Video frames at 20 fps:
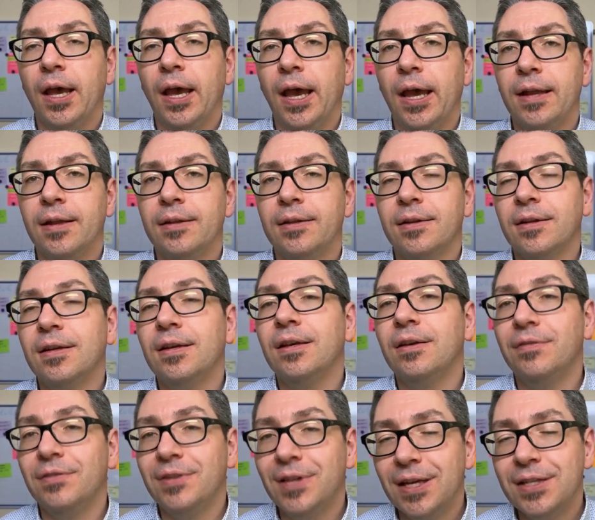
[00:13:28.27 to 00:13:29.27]
And
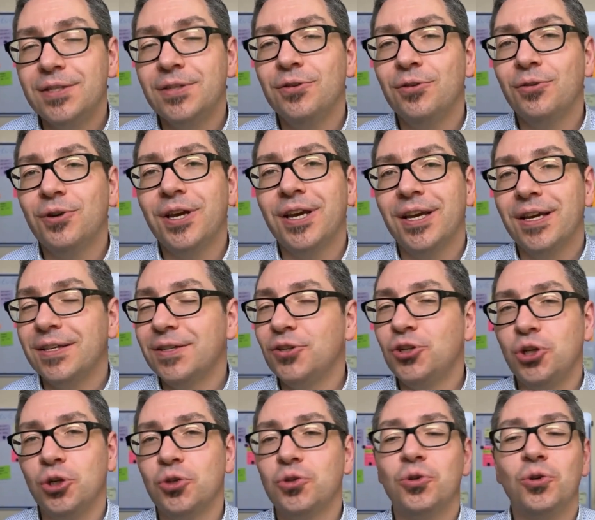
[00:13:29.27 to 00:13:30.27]
if that's your case,
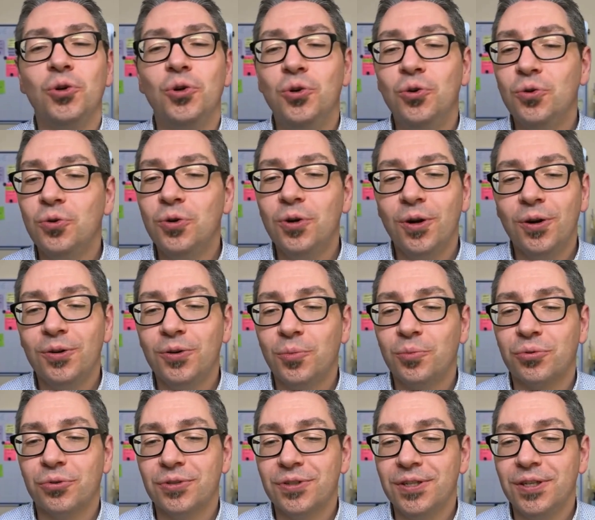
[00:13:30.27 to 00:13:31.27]
just Google
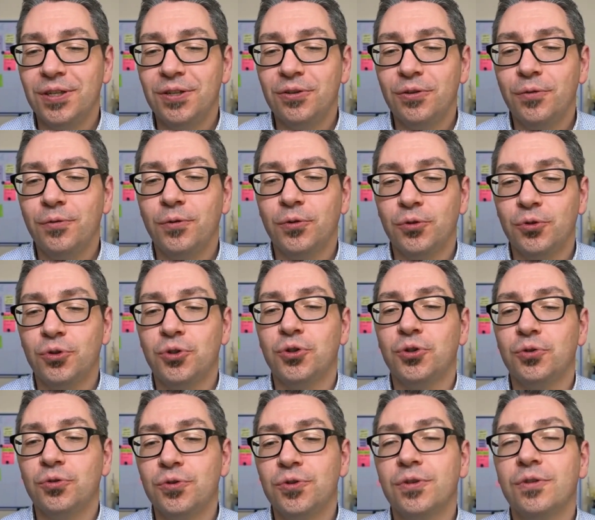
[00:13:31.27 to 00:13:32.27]
the procedure for the
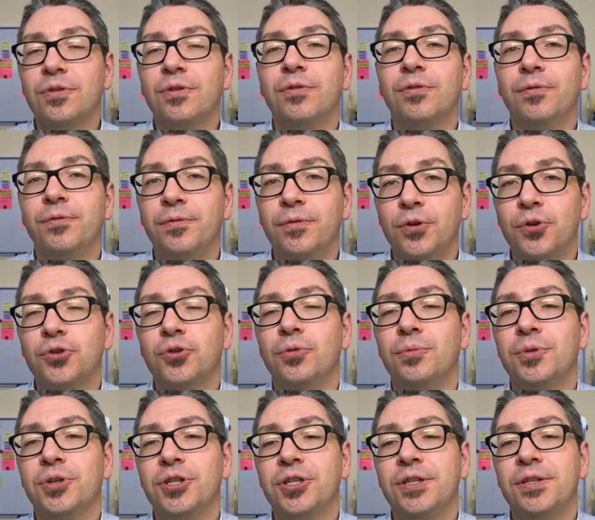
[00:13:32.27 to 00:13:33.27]
chosen
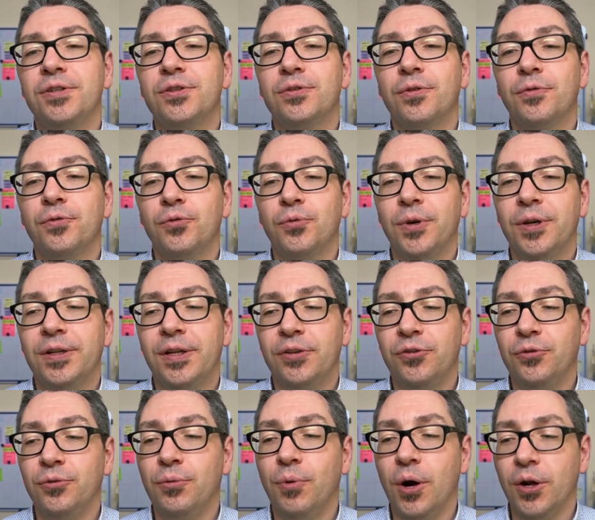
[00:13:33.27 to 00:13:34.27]
virtual machine software
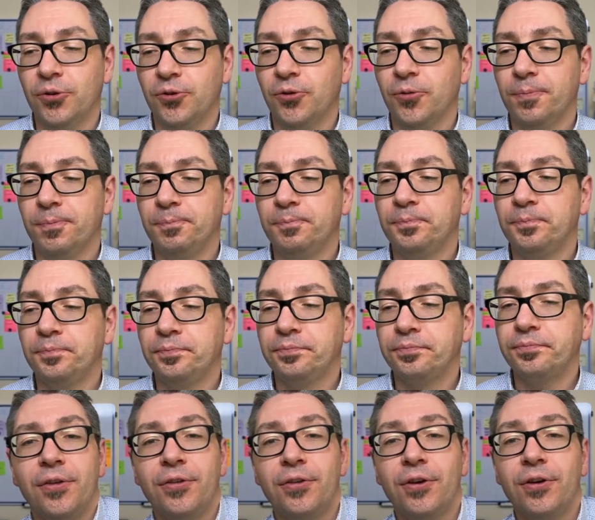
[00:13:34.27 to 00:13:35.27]
that you want.
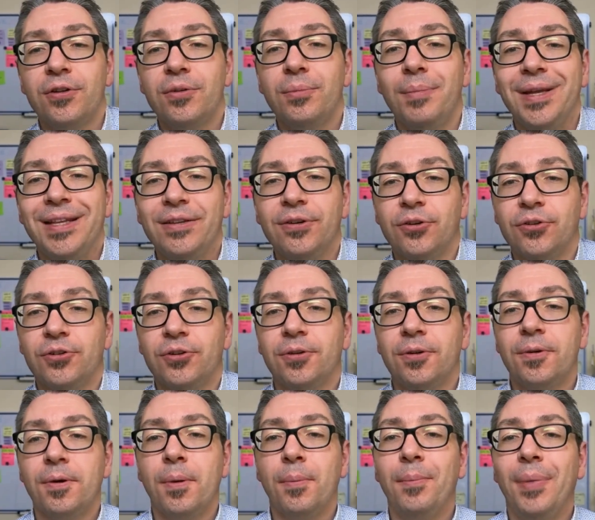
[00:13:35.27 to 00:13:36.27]
Third method,
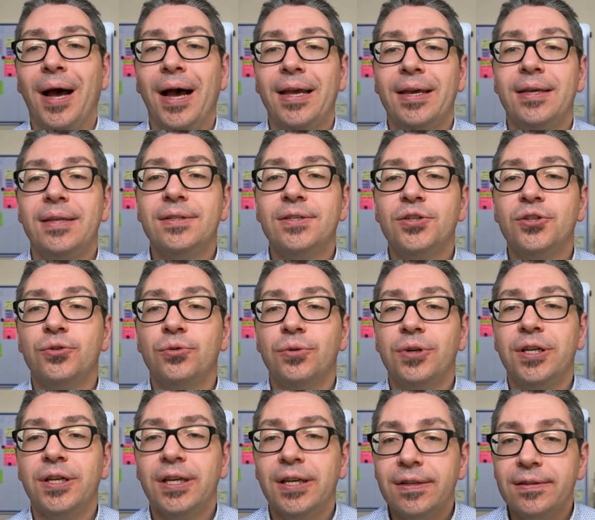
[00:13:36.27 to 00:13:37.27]
by
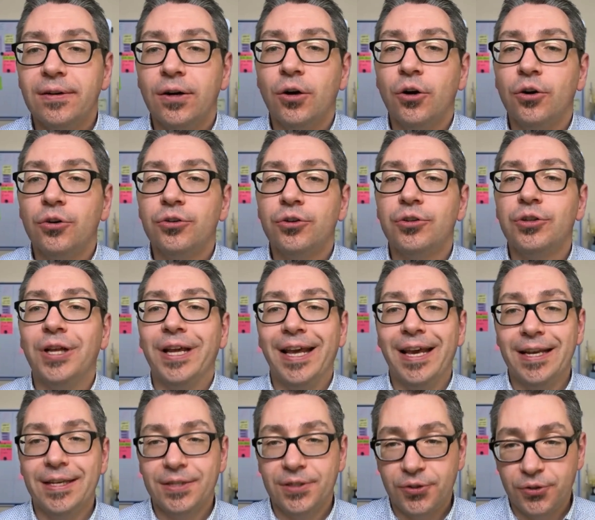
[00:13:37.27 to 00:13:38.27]
installing it on an
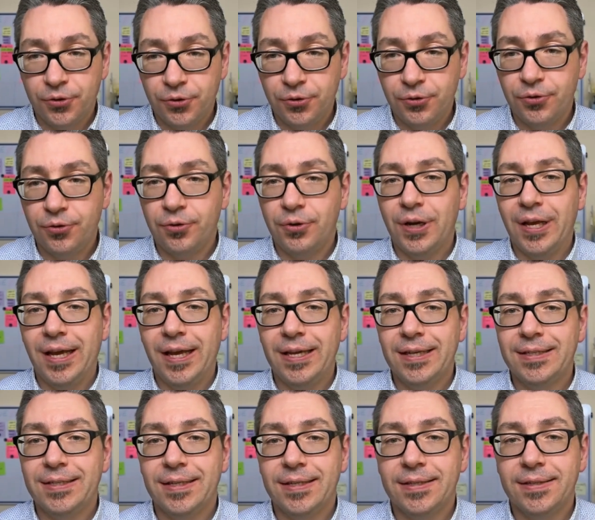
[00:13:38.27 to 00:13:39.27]
external
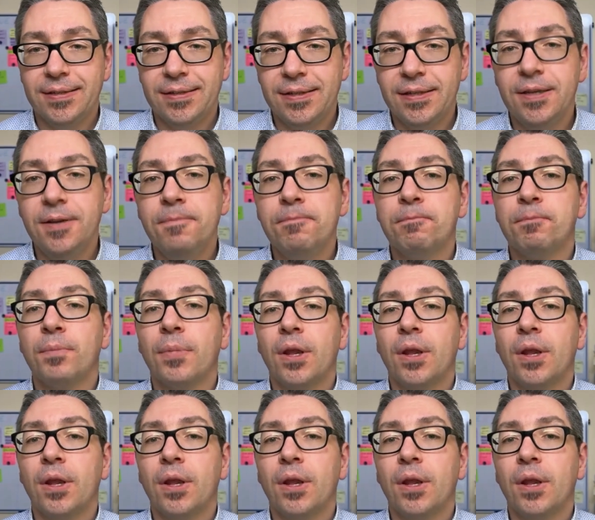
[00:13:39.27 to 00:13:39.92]
SSD.